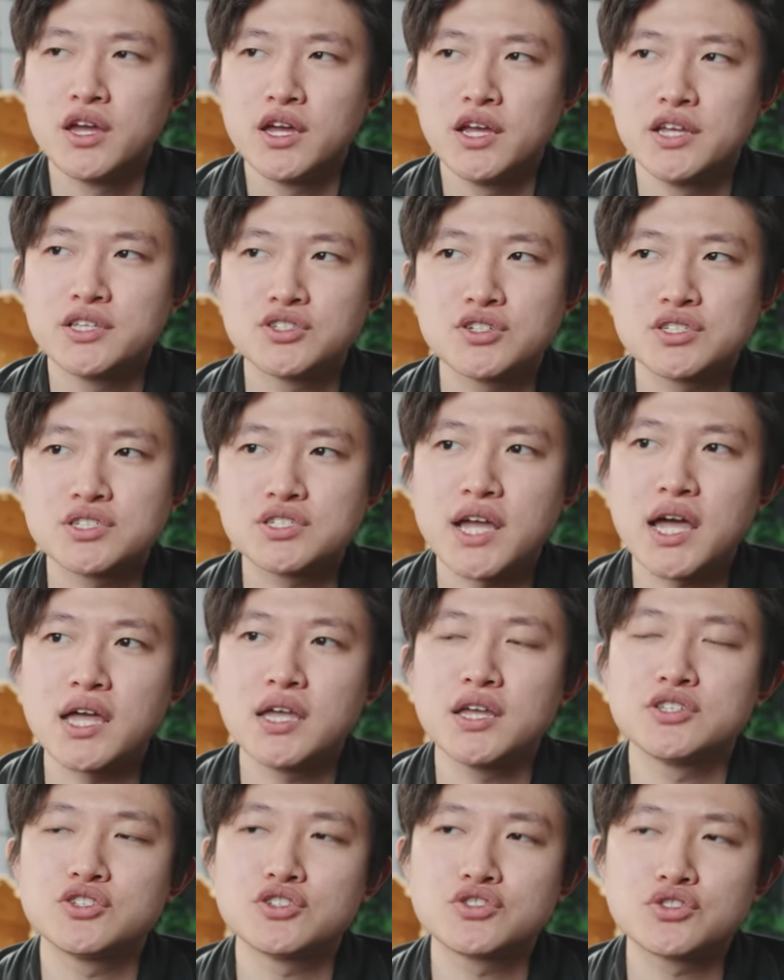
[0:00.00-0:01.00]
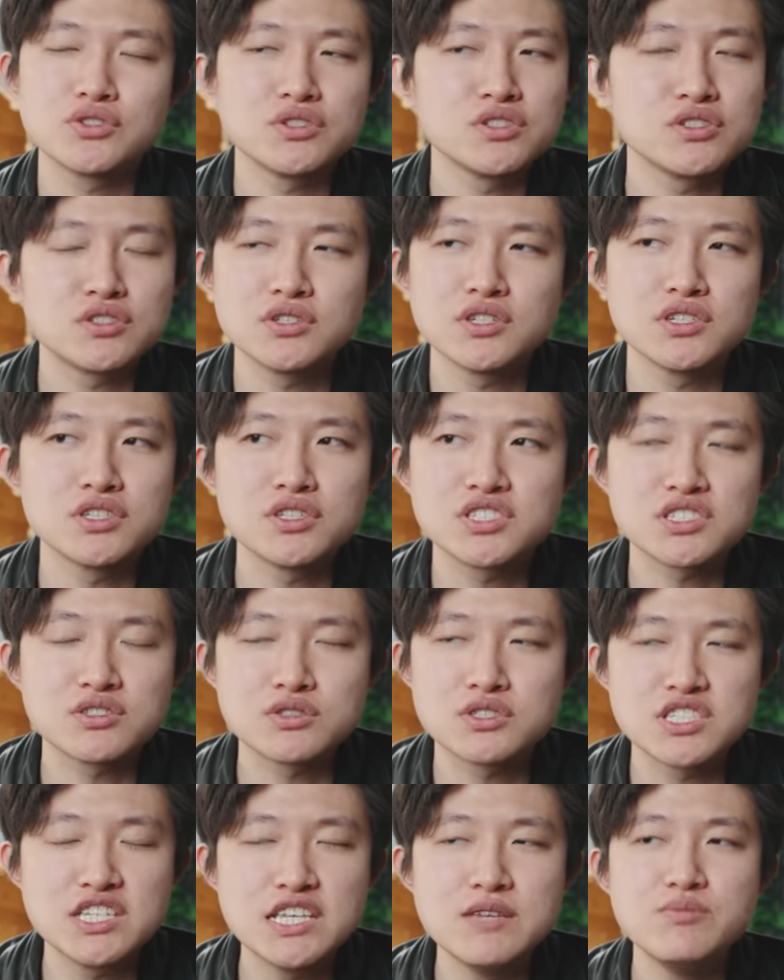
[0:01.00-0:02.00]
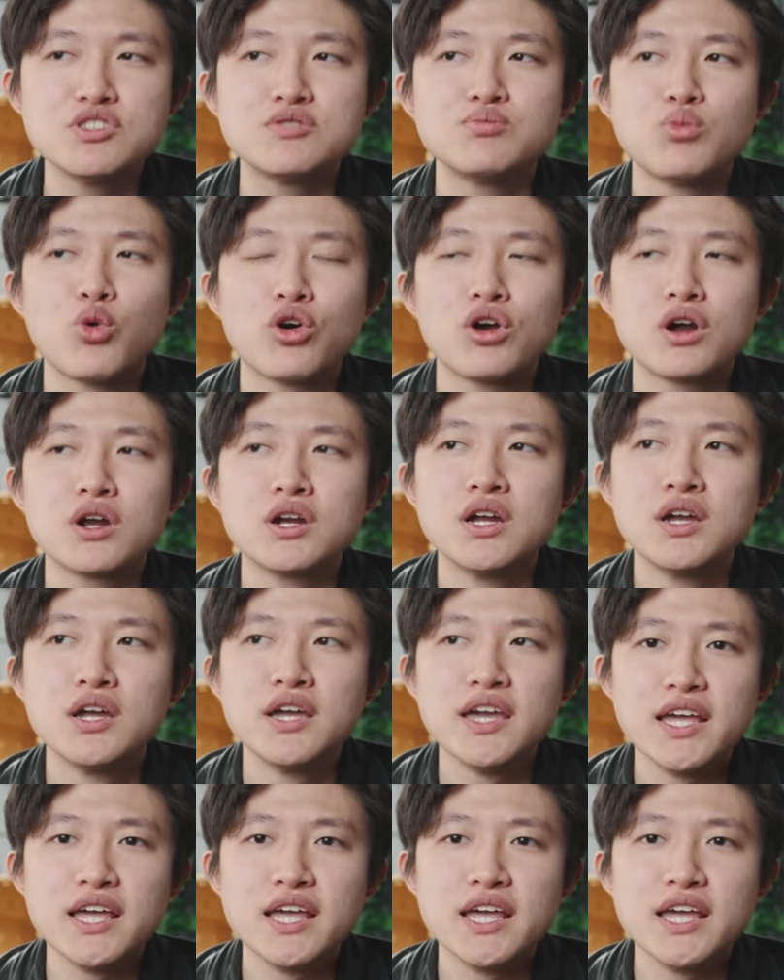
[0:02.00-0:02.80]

It's just that it just seems more